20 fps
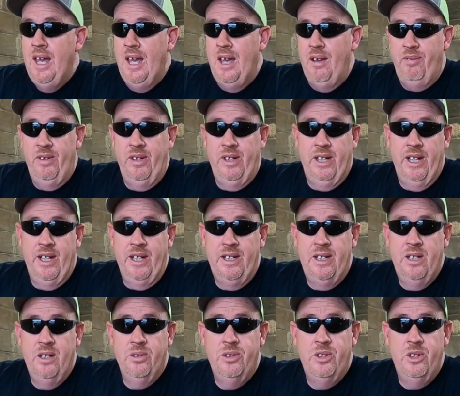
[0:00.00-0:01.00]
I feel like I can
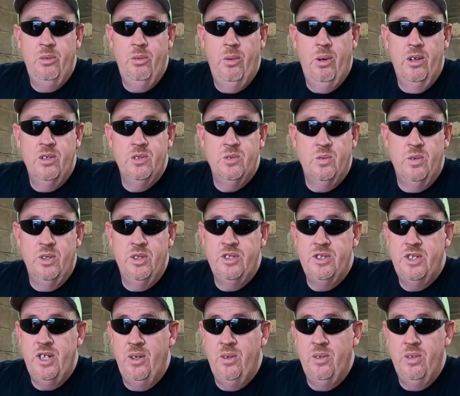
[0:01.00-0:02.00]
kill two birds with one
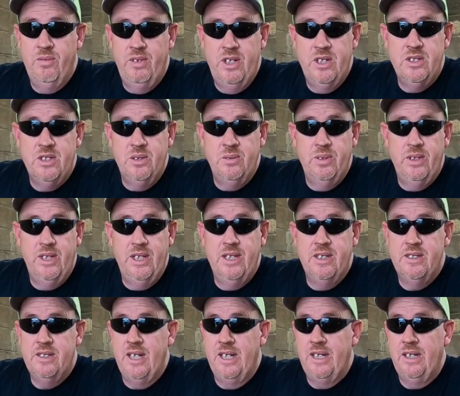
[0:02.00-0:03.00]
stone. Eventually with
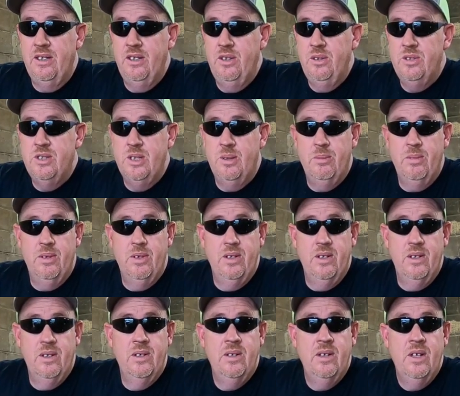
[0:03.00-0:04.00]
this I can do some of
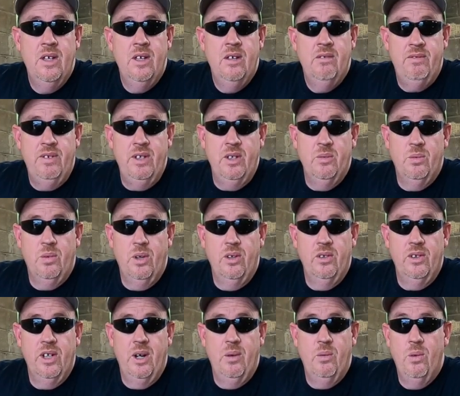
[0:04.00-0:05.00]
the field
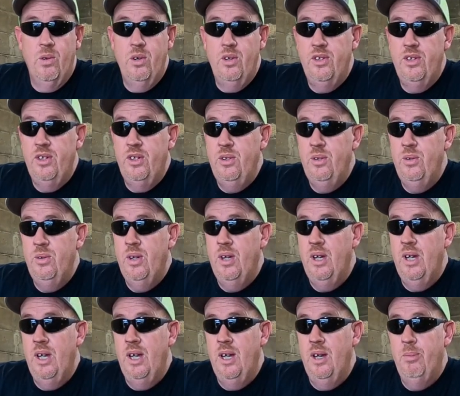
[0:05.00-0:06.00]
work that I wanted to,
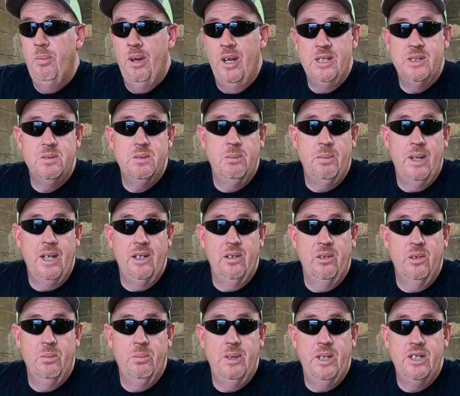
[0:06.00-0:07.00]
possibly make a
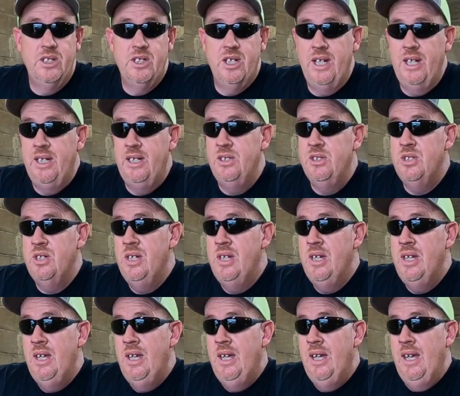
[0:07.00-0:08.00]
little bit of change
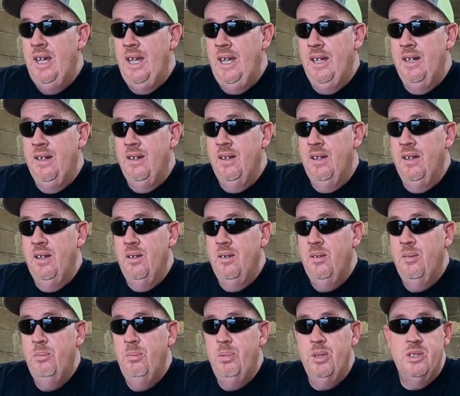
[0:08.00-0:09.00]
and
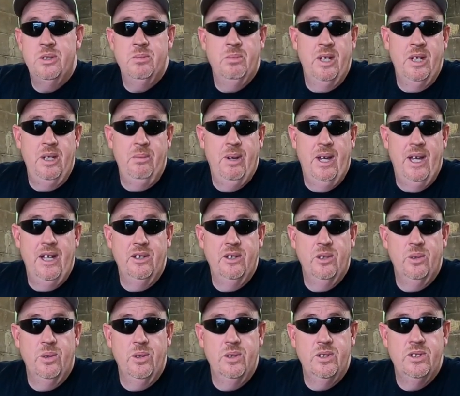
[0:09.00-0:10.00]
put some money back
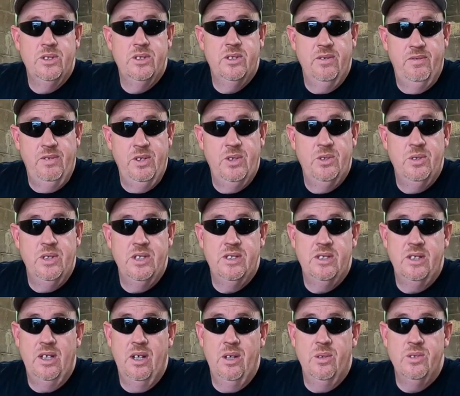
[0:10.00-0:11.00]
towards the
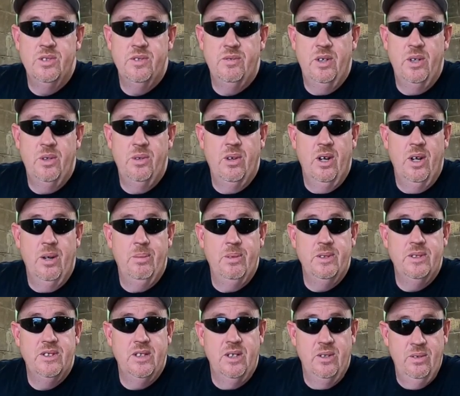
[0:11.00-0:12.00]
futuristic goals of row
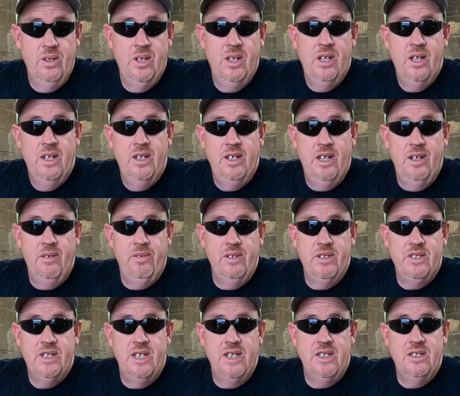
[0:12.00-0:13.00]
cropping. So
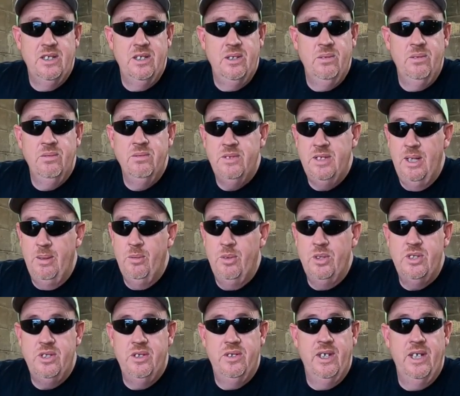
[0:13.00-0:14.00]
definitely stay tuned. Tell me
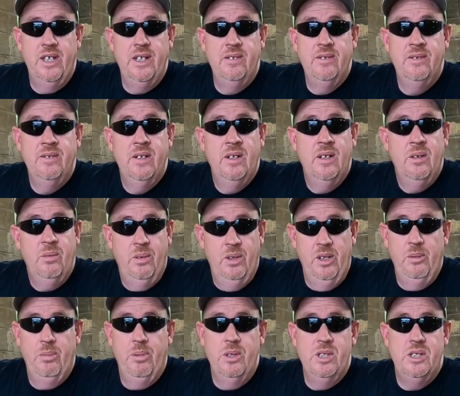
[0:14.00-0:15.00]
what you think.
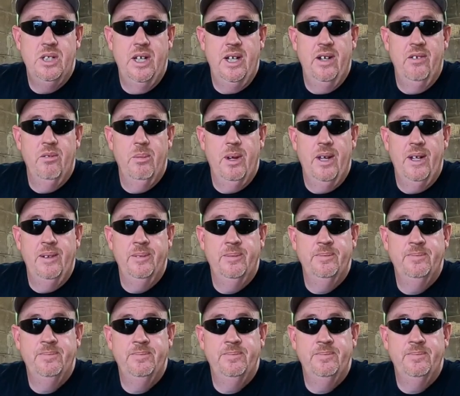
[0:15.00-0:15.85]
Really appreciate everybody.